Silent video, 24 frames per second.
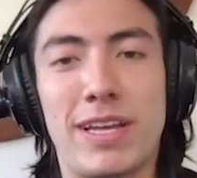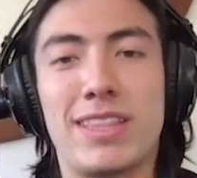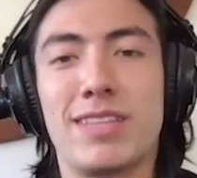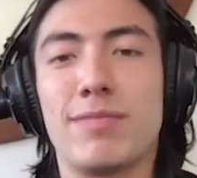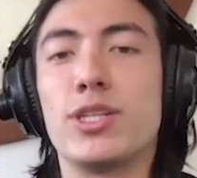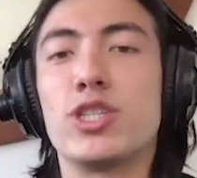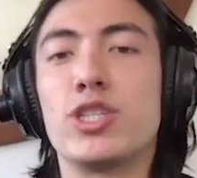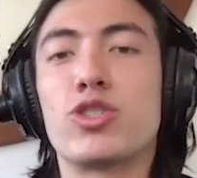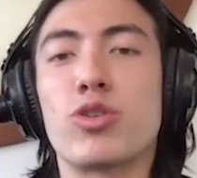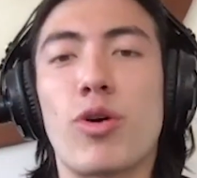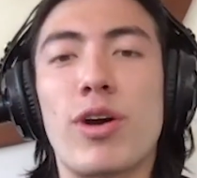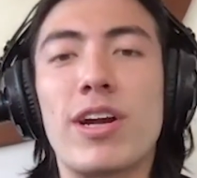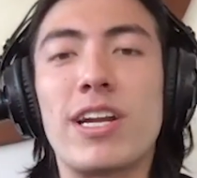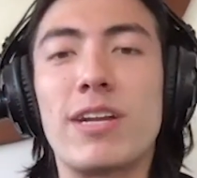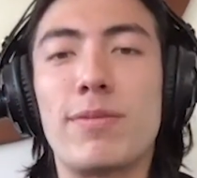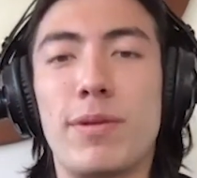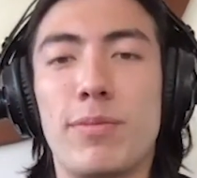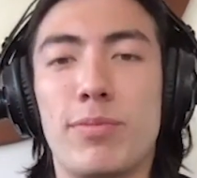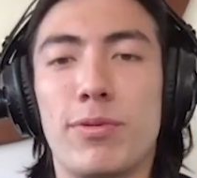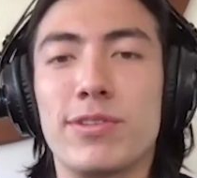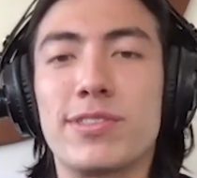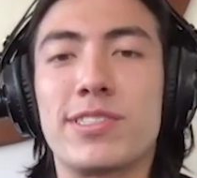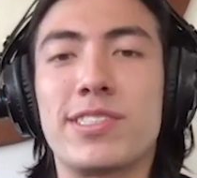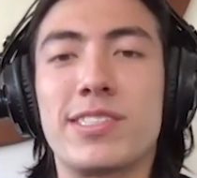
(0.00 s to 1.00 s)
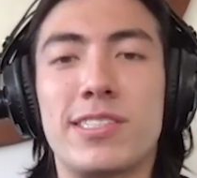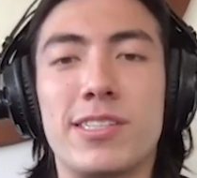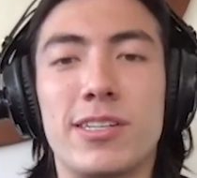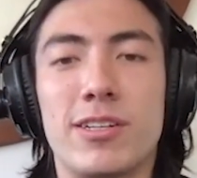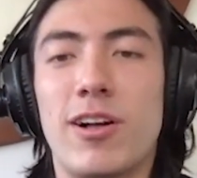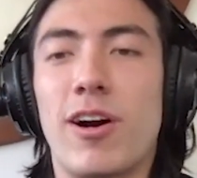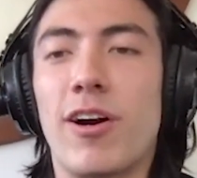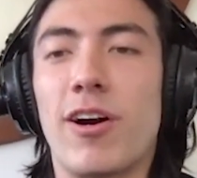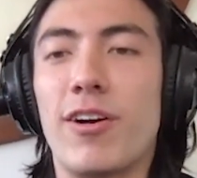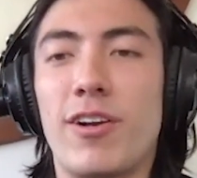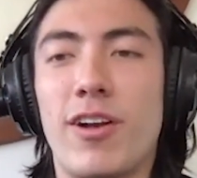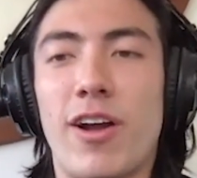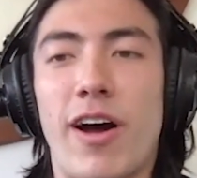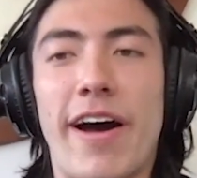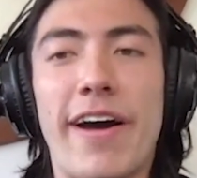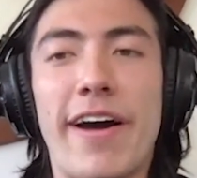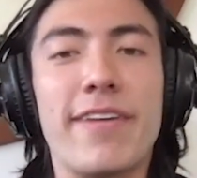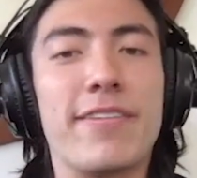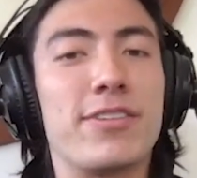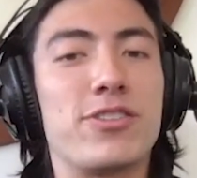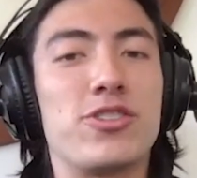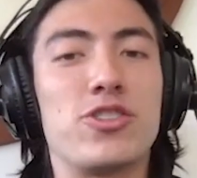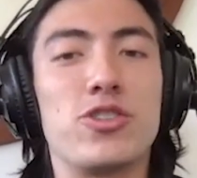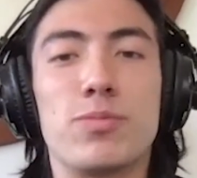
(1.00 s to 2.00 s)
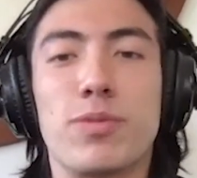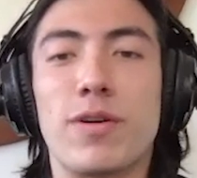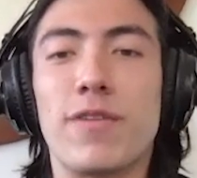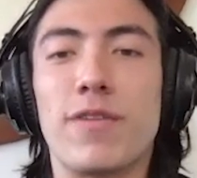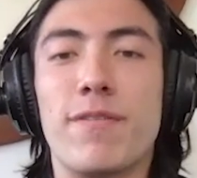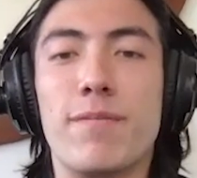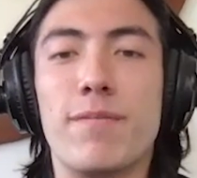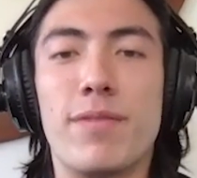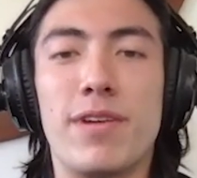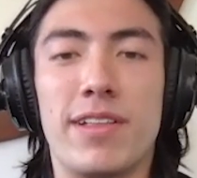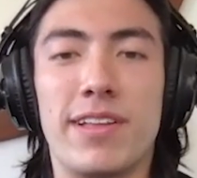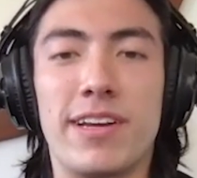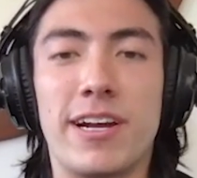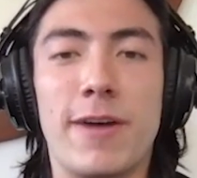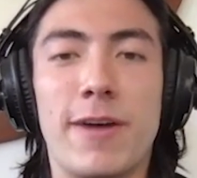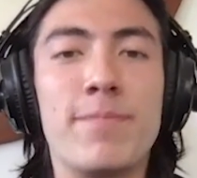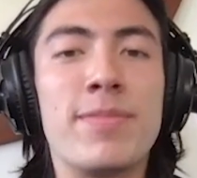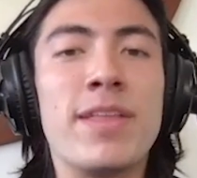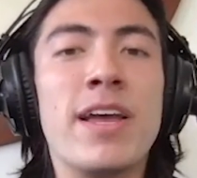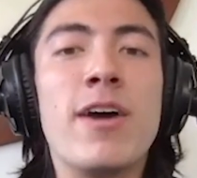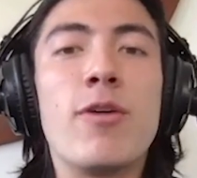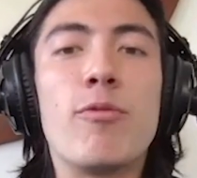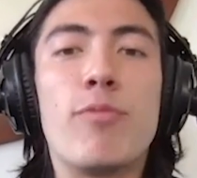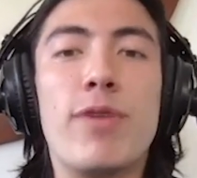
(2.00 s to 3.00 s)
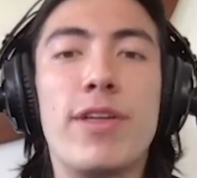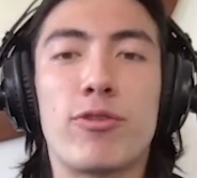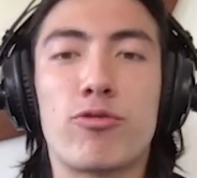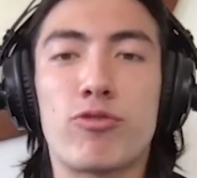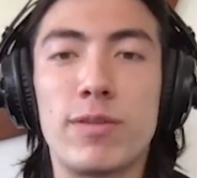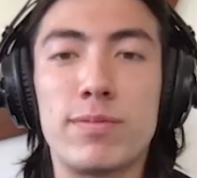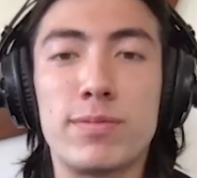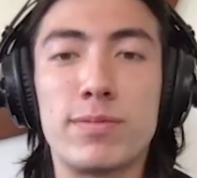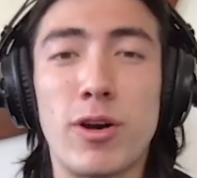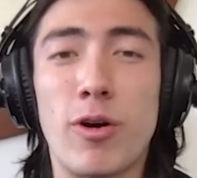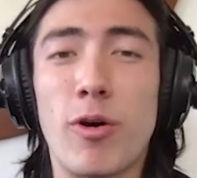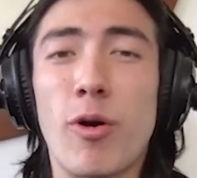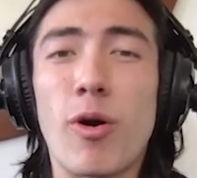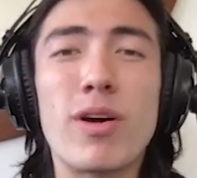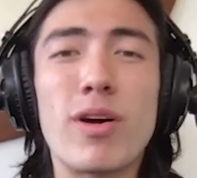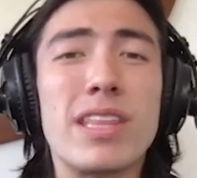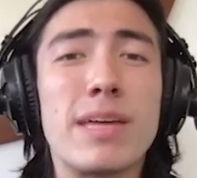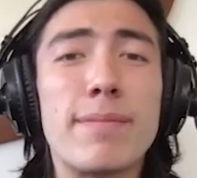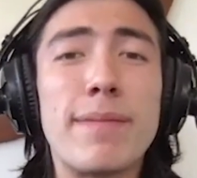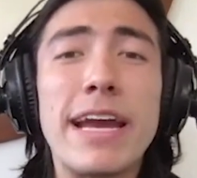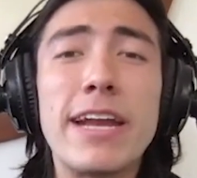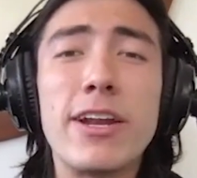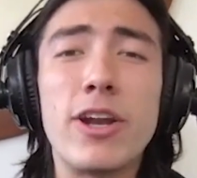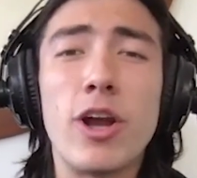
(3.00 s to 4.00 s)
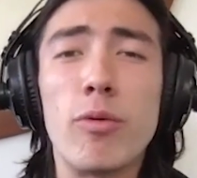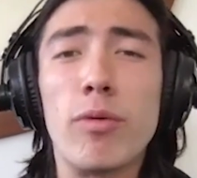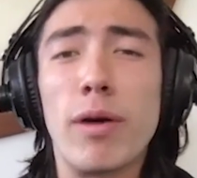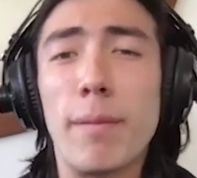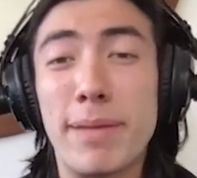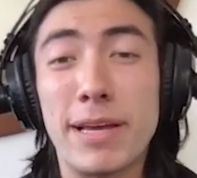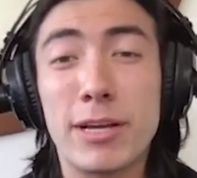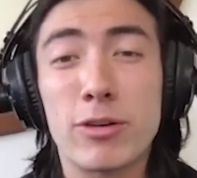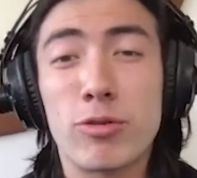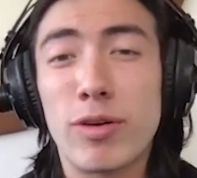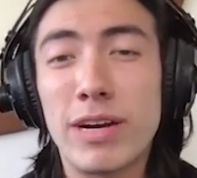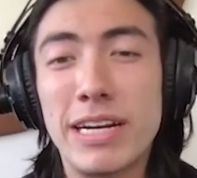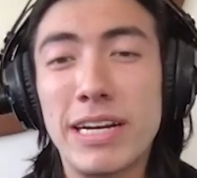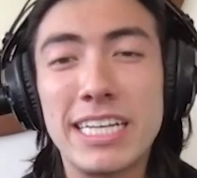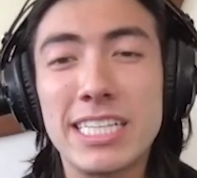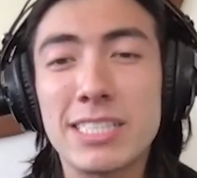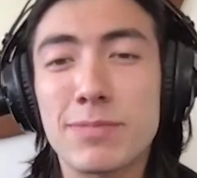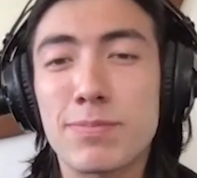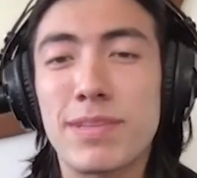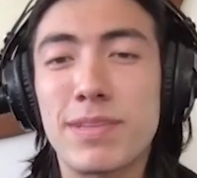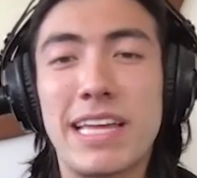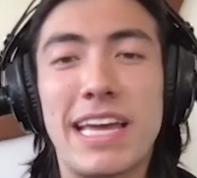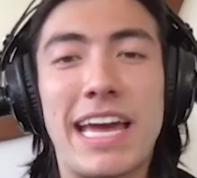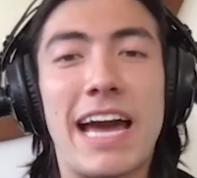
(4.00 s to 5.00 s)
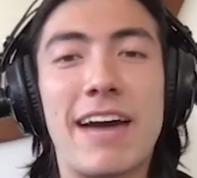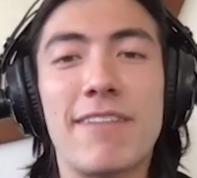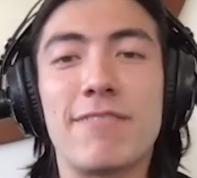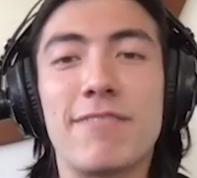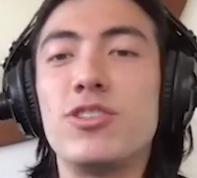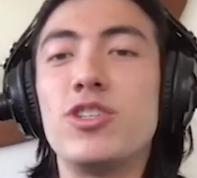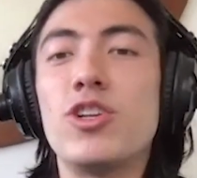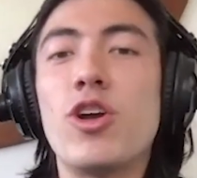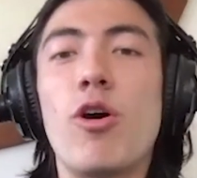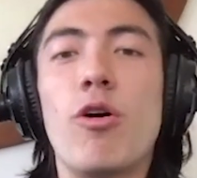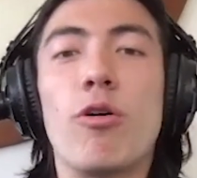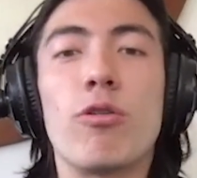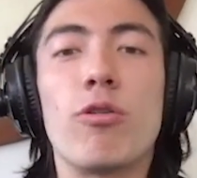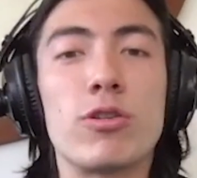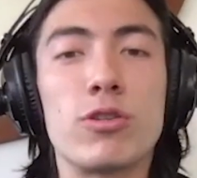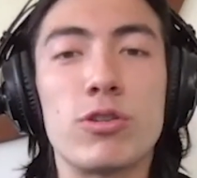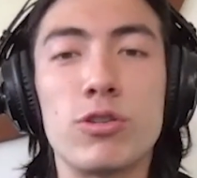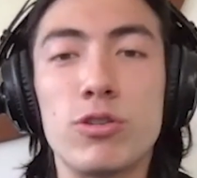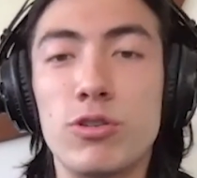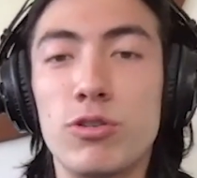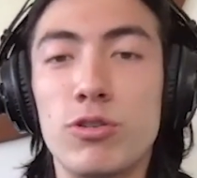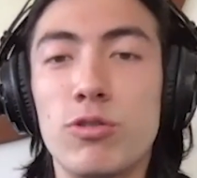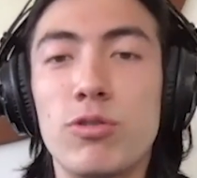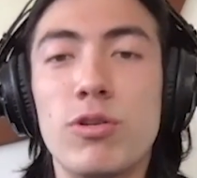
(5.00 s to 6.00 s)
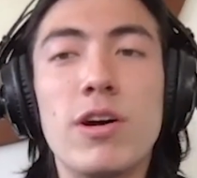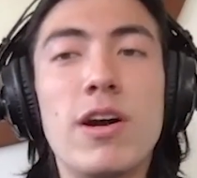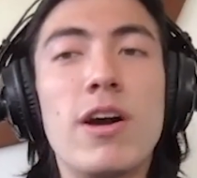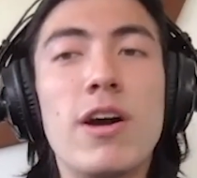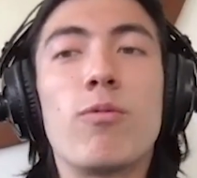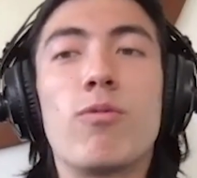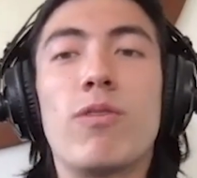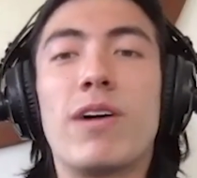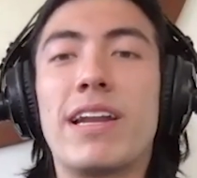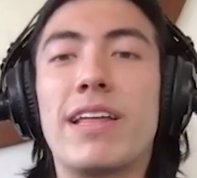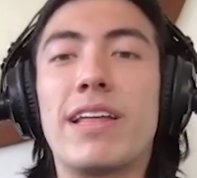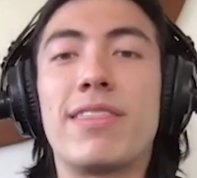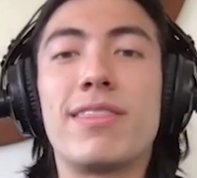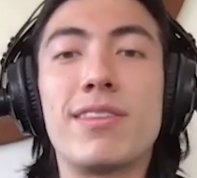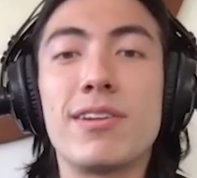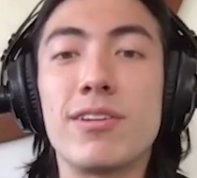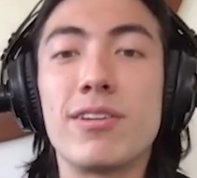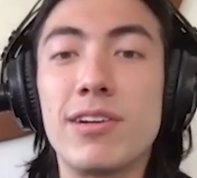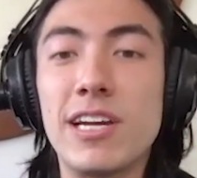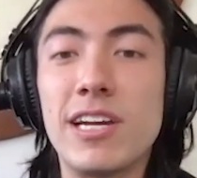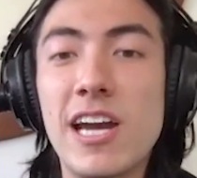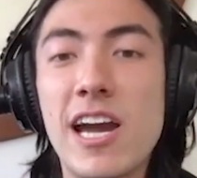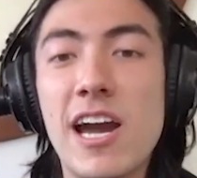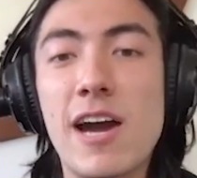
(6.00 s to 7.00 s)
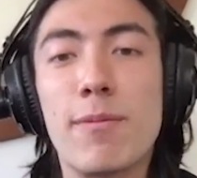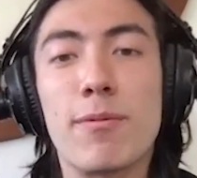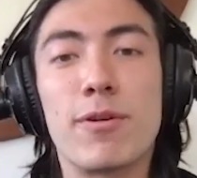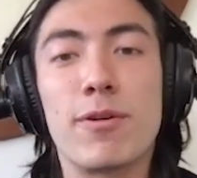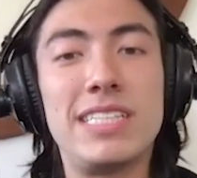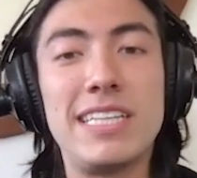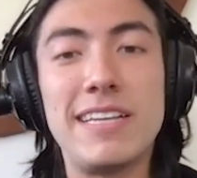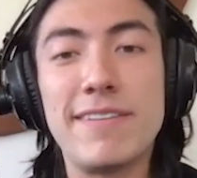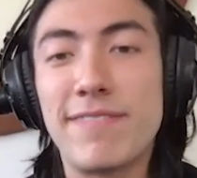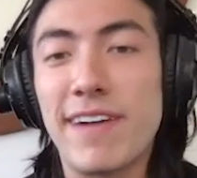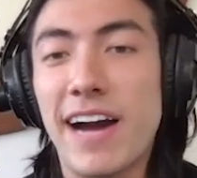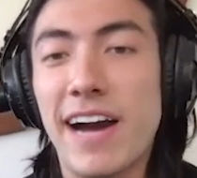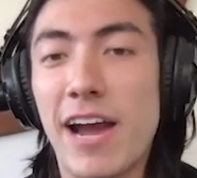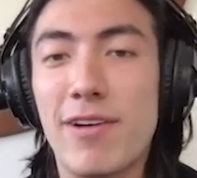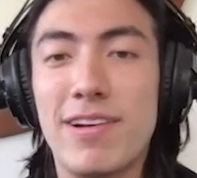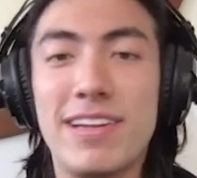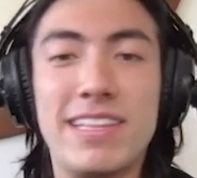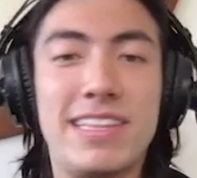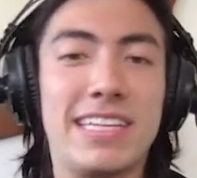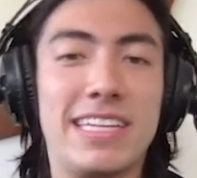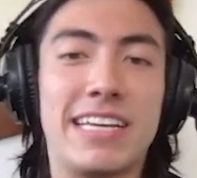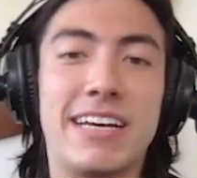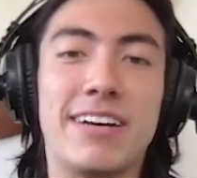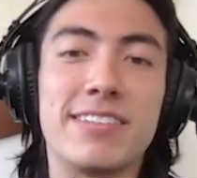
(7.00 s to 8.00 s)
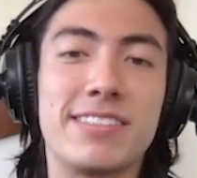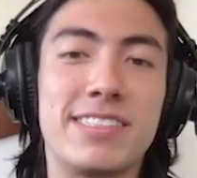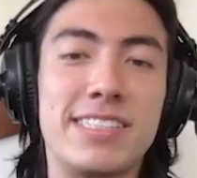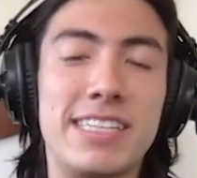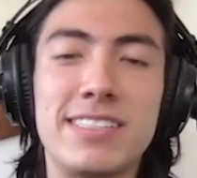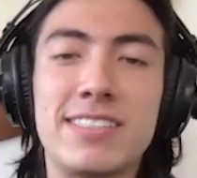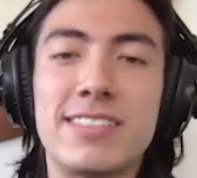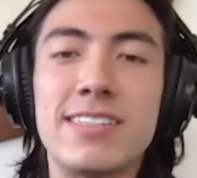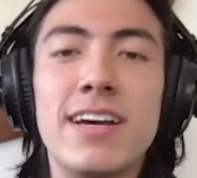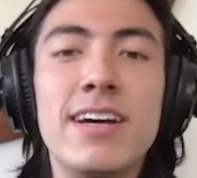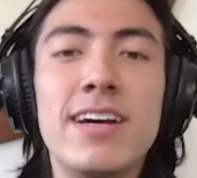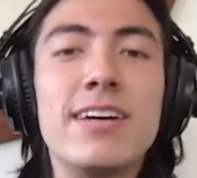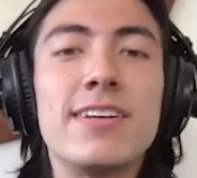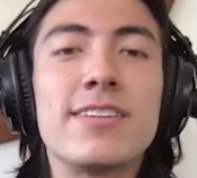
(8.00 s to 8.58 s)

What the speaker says: The majority of people still are not super familiar with crypto, or they might know what Bitcoin is, but they have no clue what Ethereum or DeFi or anything else is.